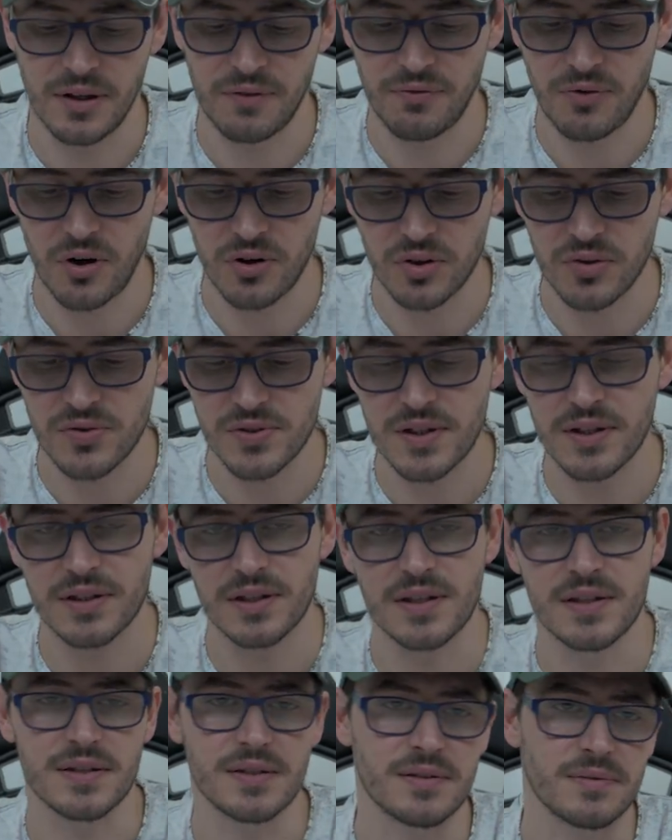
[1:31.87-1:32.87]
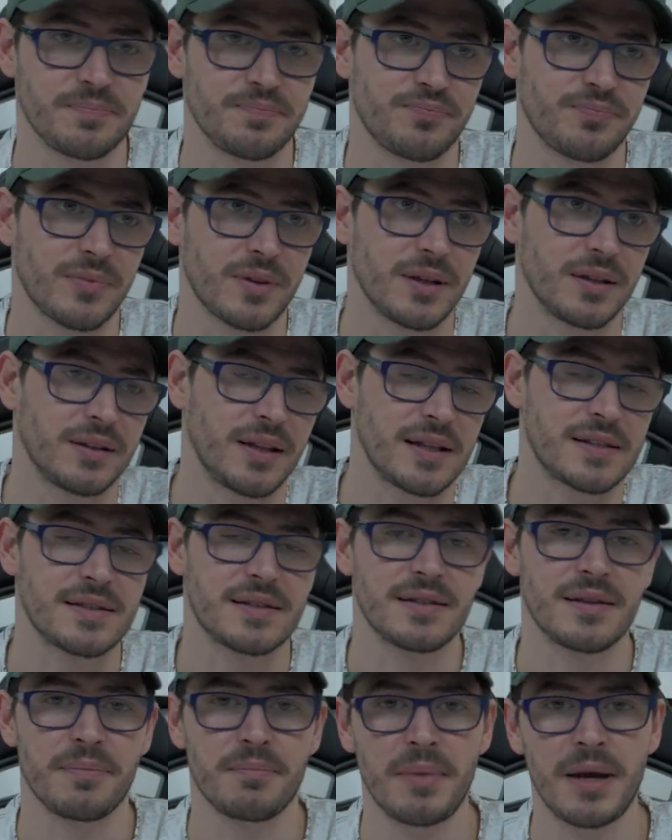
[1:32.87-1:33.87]
If you are using these,
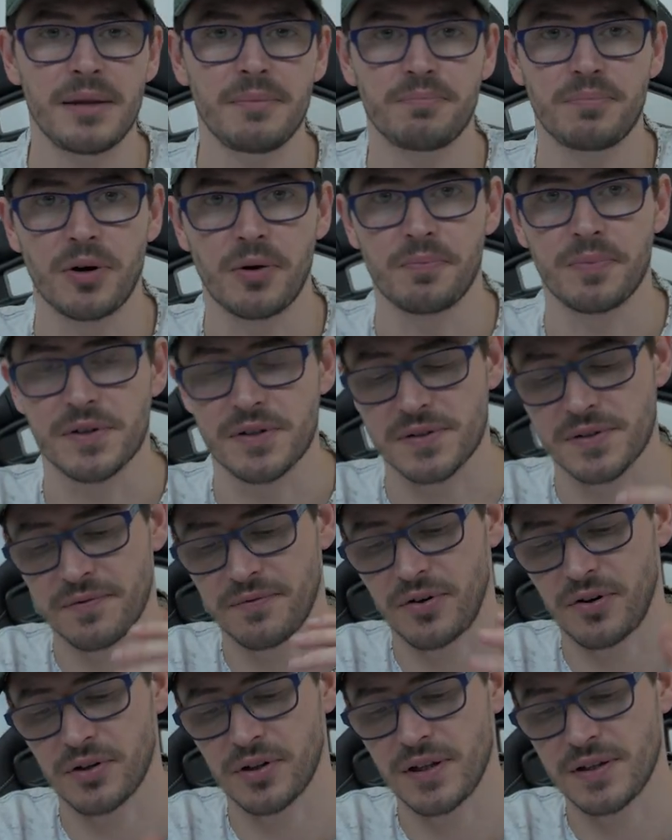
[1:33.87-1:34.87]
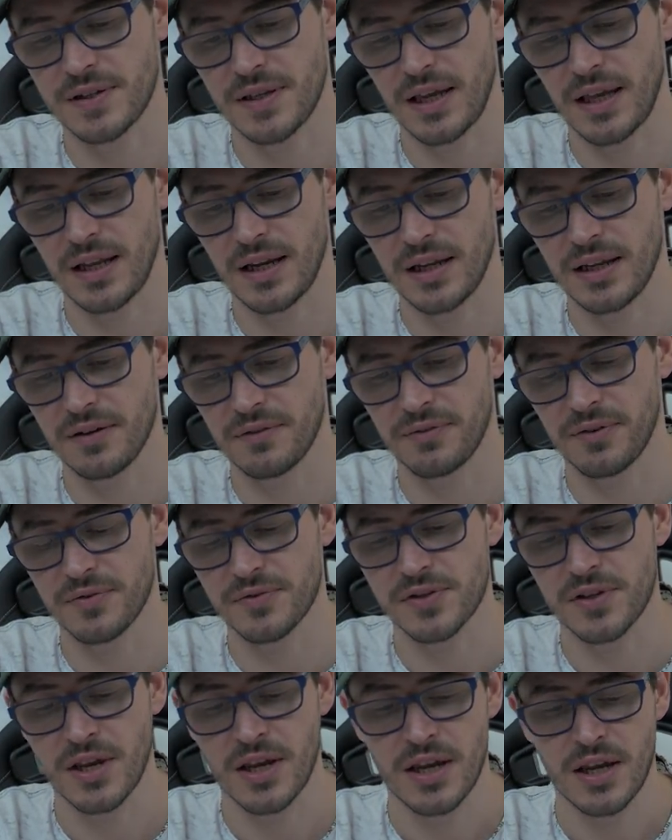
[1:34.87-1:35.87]
that's the main purpose for these
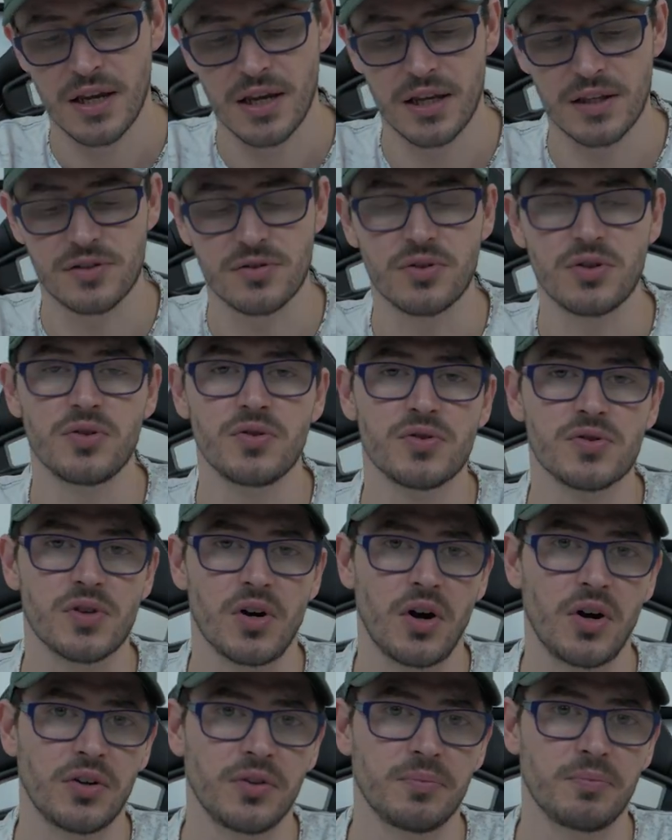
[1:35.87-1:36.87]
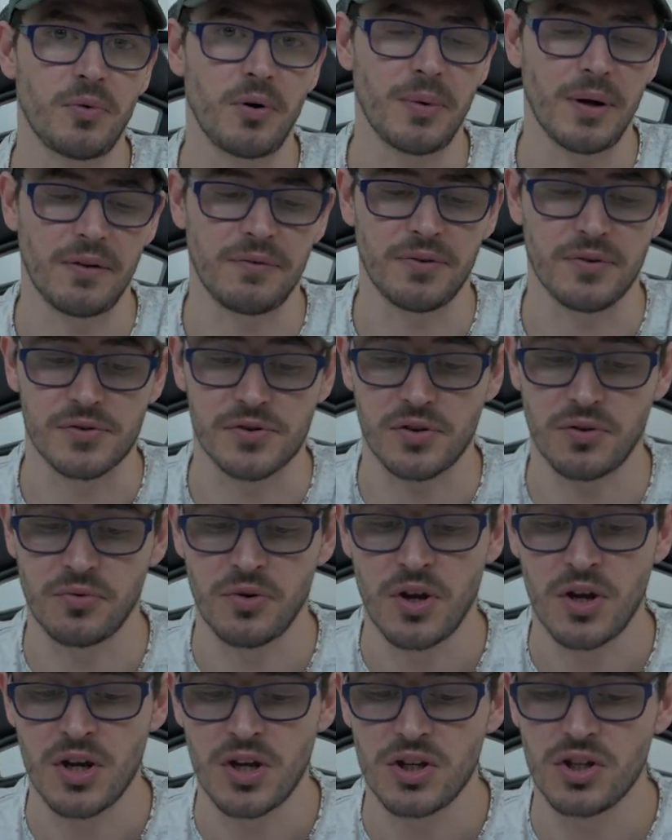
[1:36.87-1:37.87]
earphones, it's to use on mobile phones.
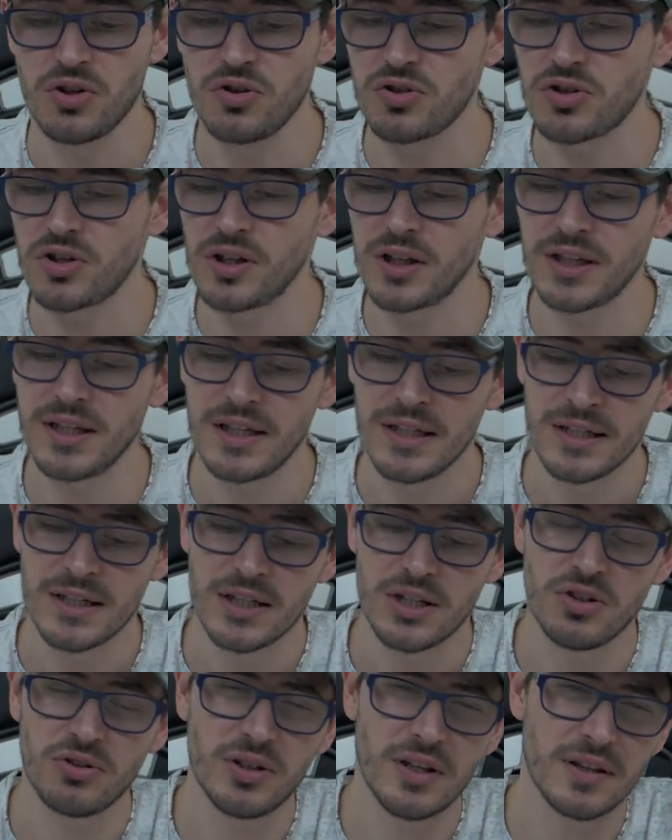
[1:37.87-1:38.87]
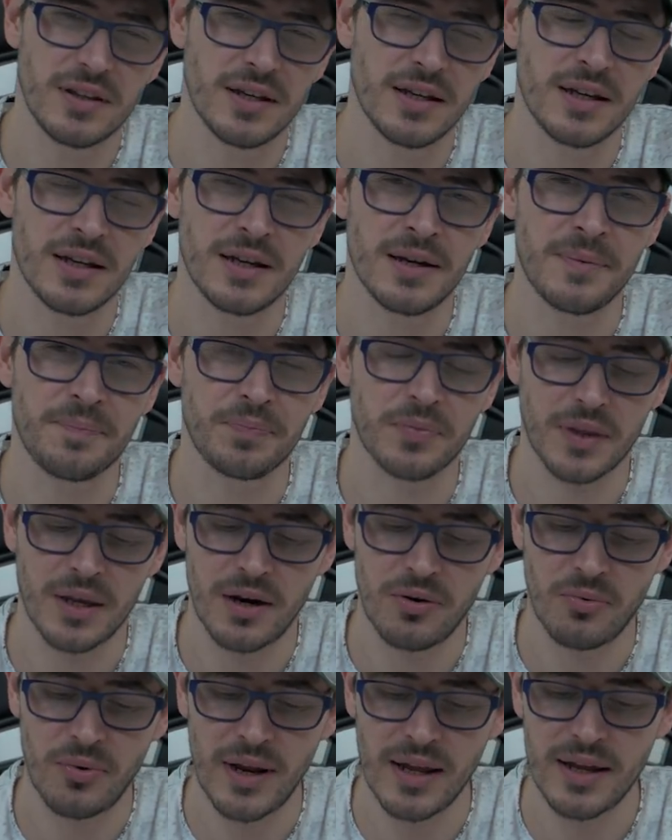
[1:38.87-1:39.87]
So usually you need a
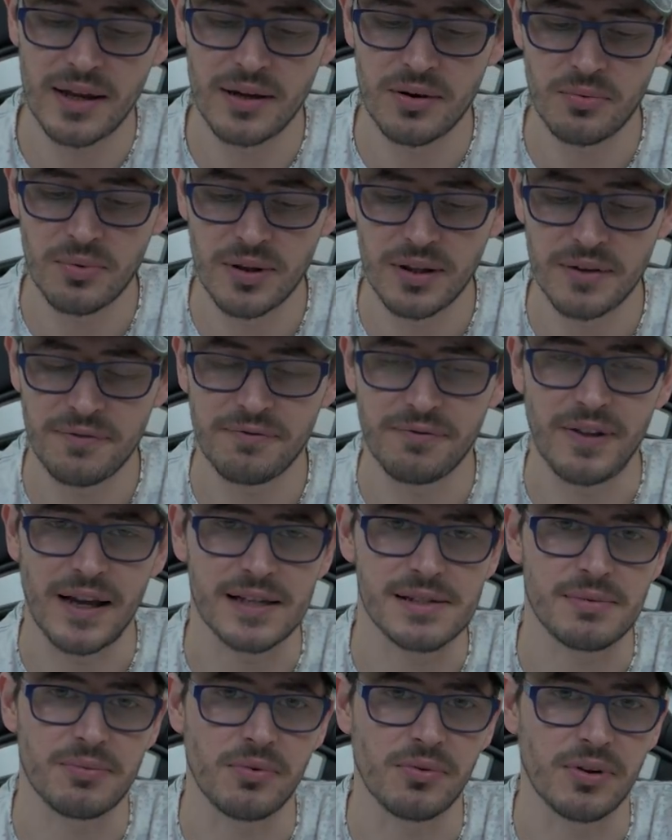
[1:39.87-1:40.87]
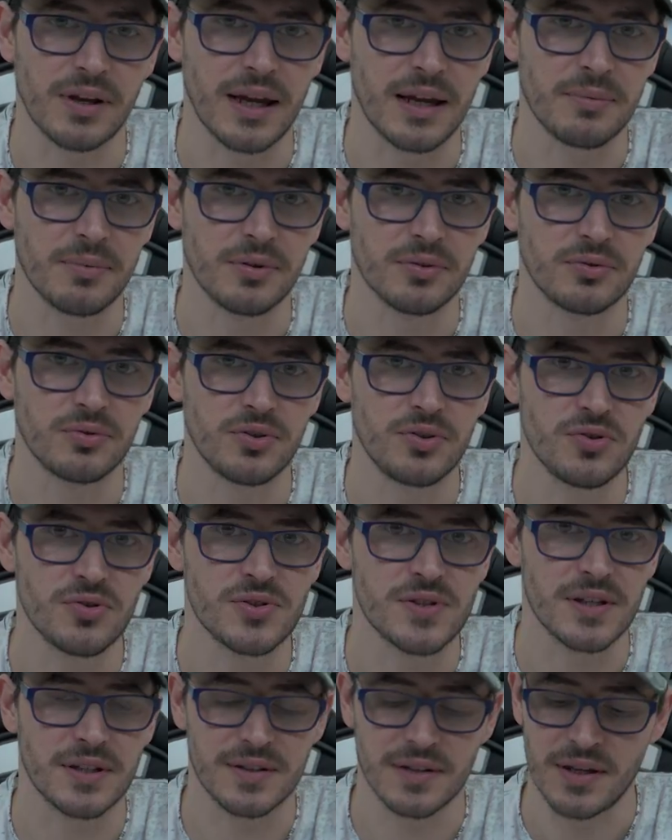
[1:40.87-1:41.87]
really flexible cable to
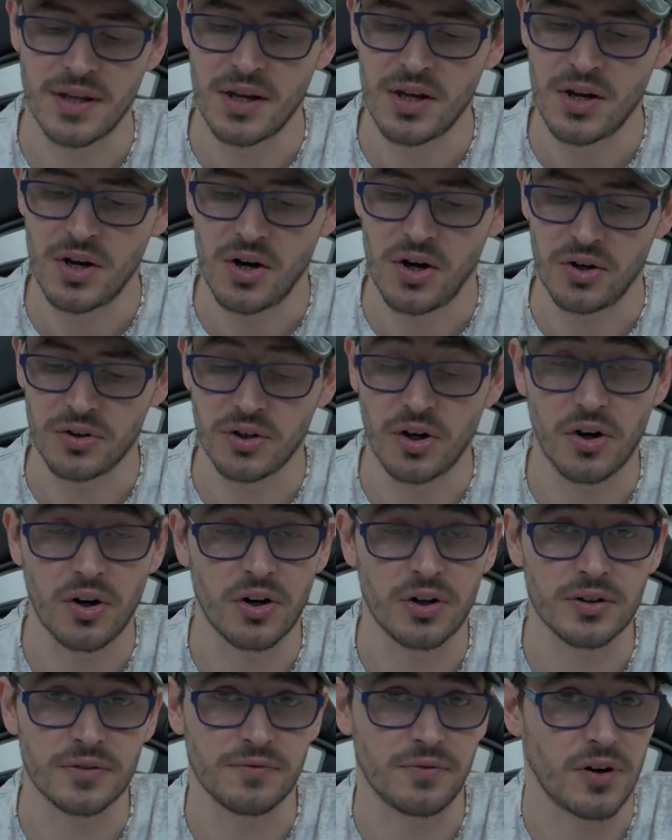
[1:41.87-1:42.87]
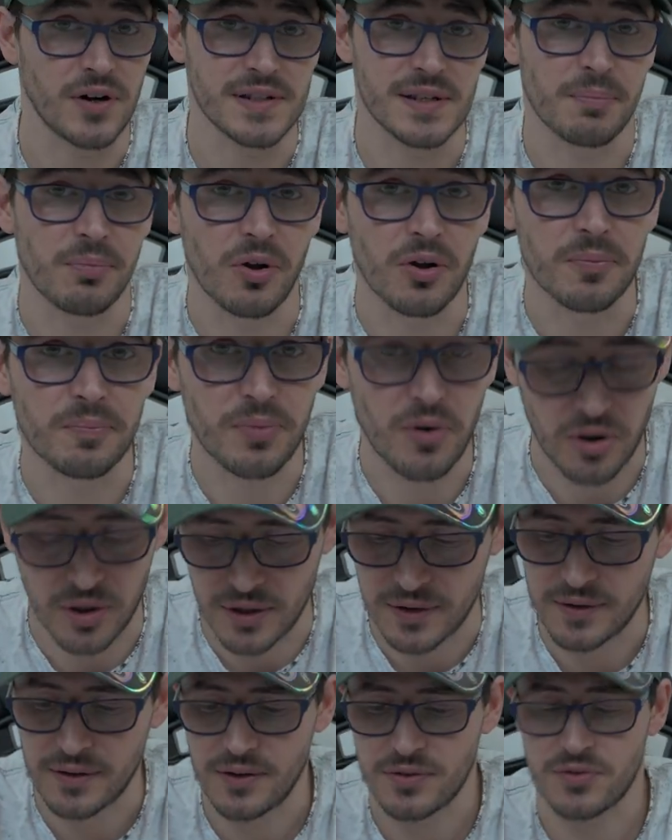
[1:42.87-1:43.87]
use it on your, for example, on
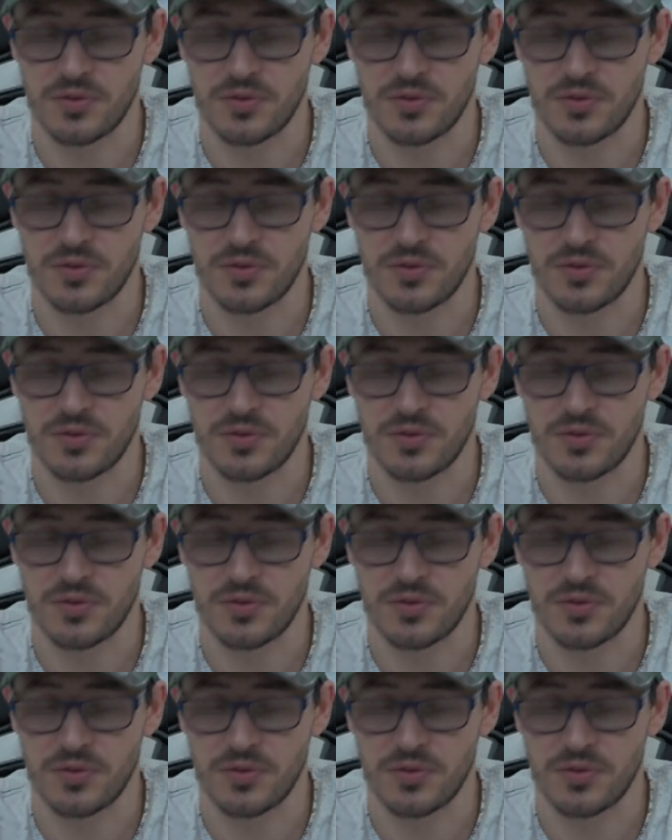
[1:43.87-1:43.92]
pocket.